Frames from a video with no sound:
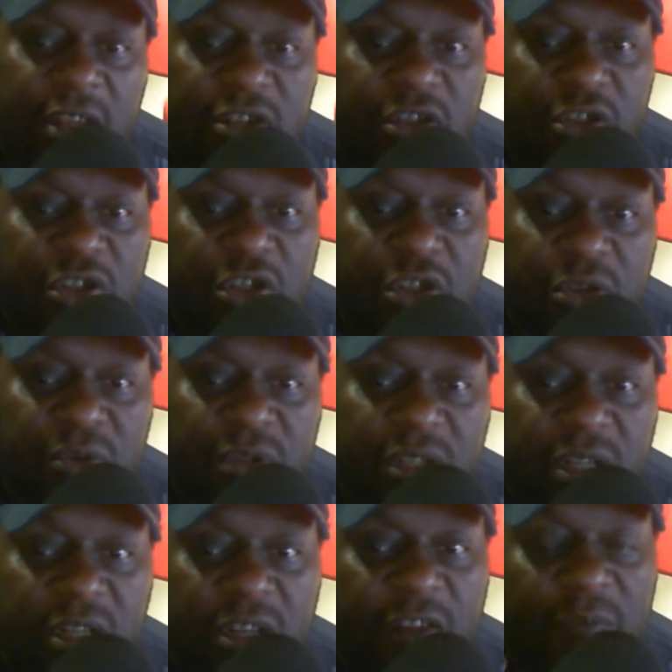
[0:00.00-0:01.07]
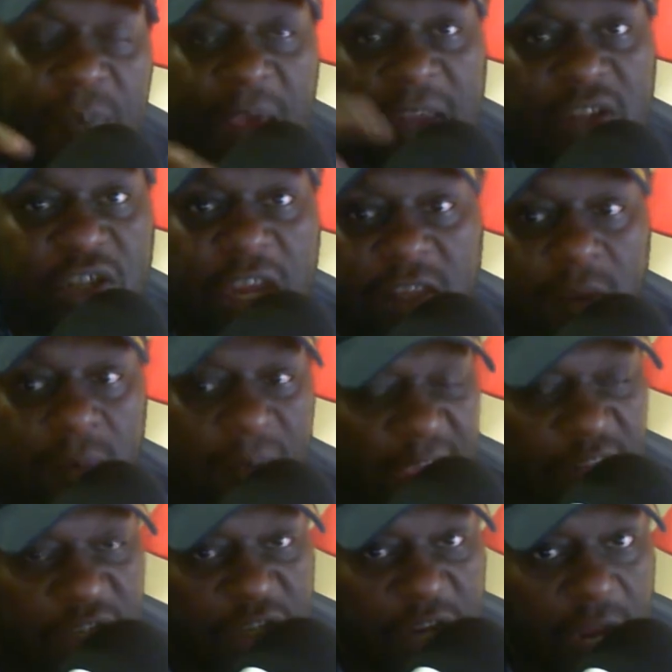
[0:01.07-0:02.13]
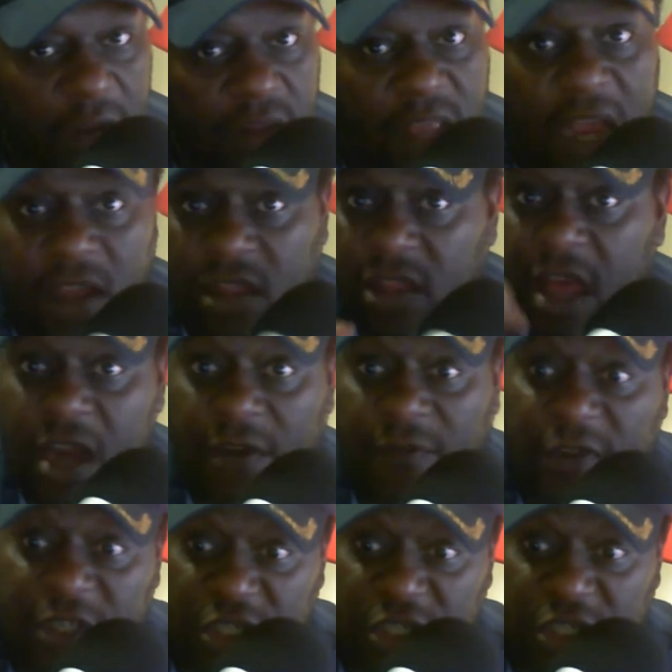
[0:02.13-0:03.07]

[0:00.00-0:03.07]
to choose to live paycheck to paycheck like a lot of us